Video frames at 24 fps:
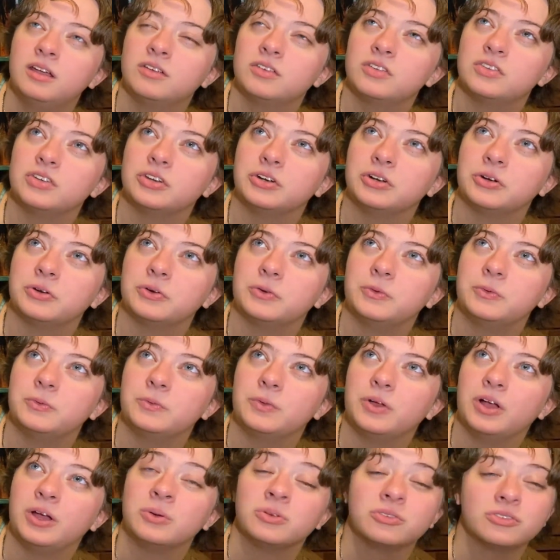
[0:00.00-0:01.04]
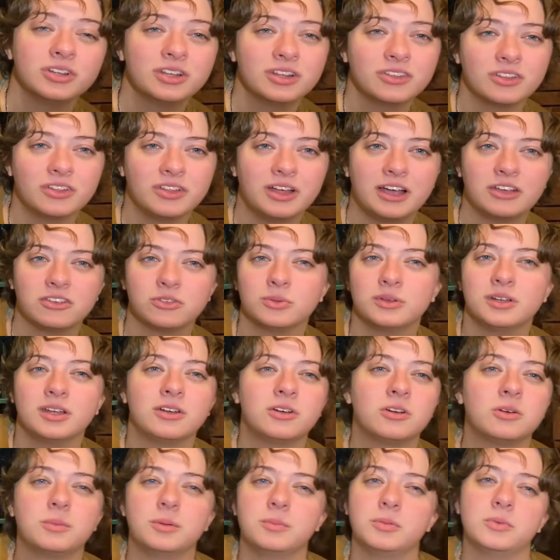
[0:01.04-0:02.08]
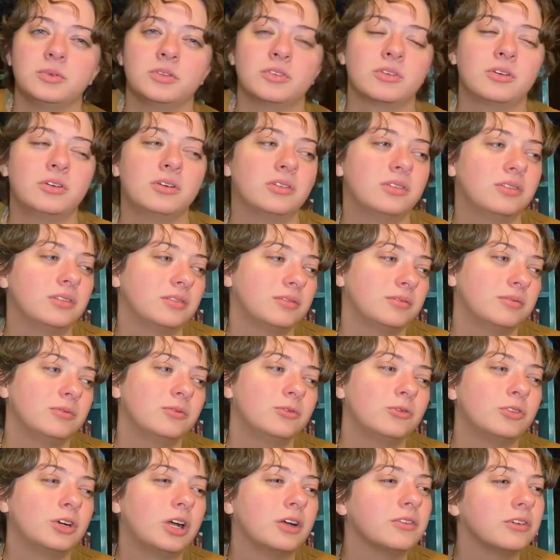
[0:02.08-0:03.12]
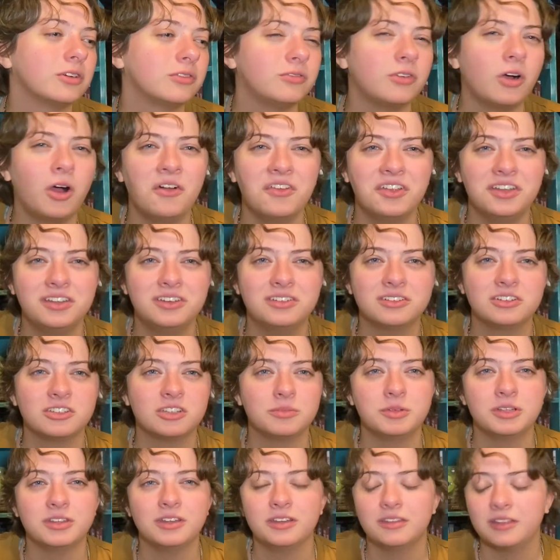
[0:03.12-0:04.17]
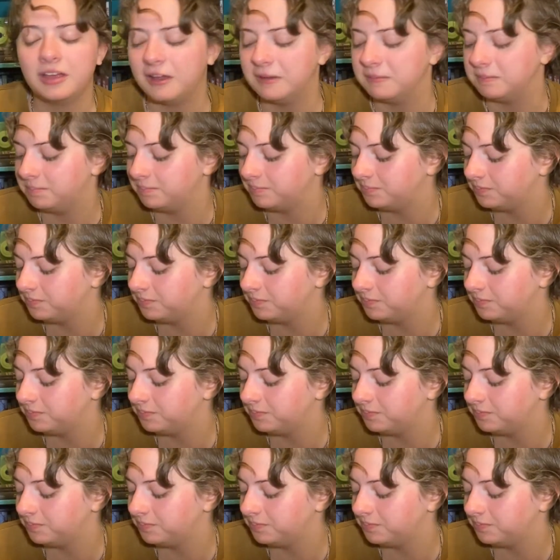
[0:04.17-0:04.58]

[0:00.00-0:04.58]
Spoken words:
So I was reading the last one. I don't remember what it's called. Forever Fallen or something like that.